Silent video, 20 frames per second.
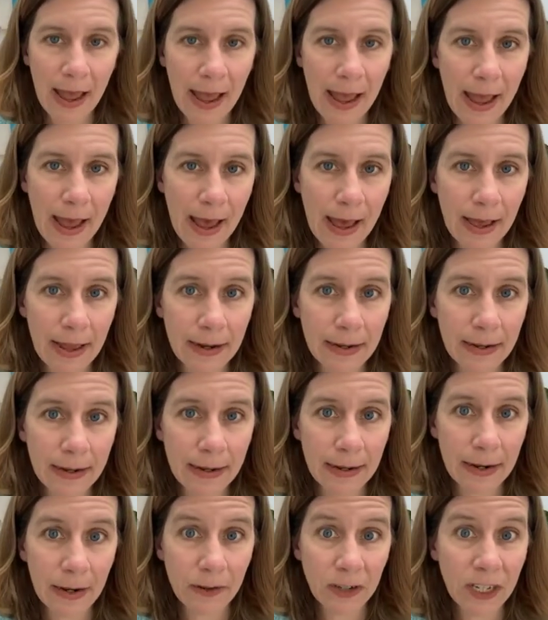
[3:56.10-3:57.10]
and,
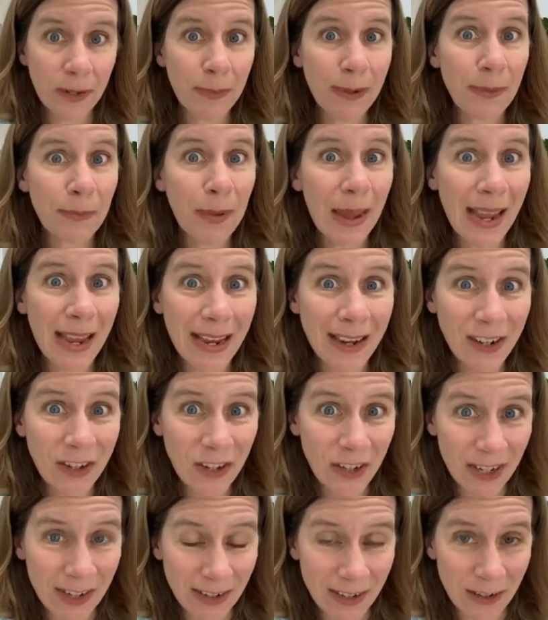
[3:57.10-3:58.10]
to be
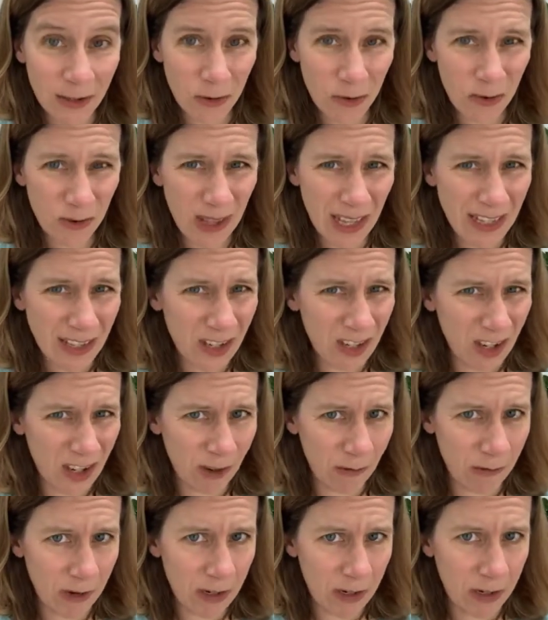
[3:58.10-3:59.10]
patient. Oh, that's a
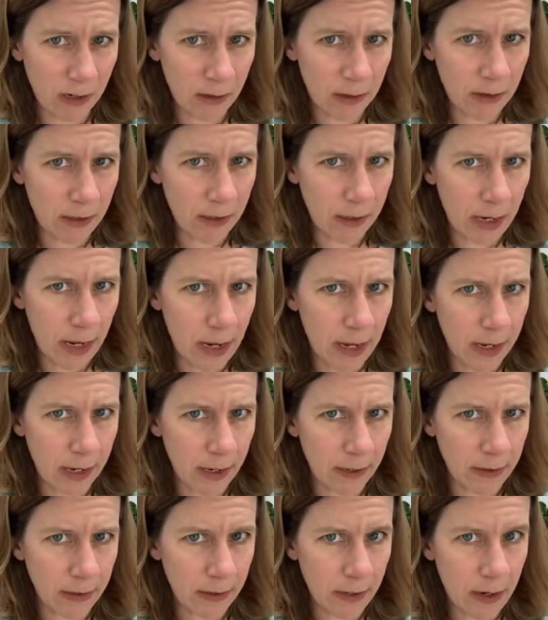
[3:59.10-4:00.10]
good one.
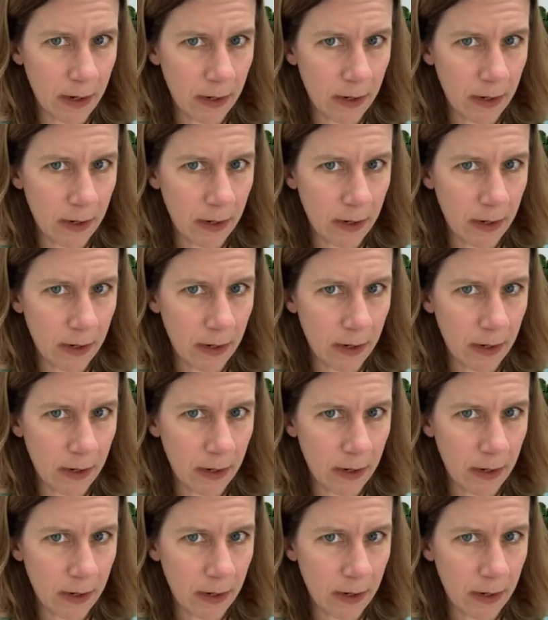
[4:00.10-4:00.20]
Sneaky, isn't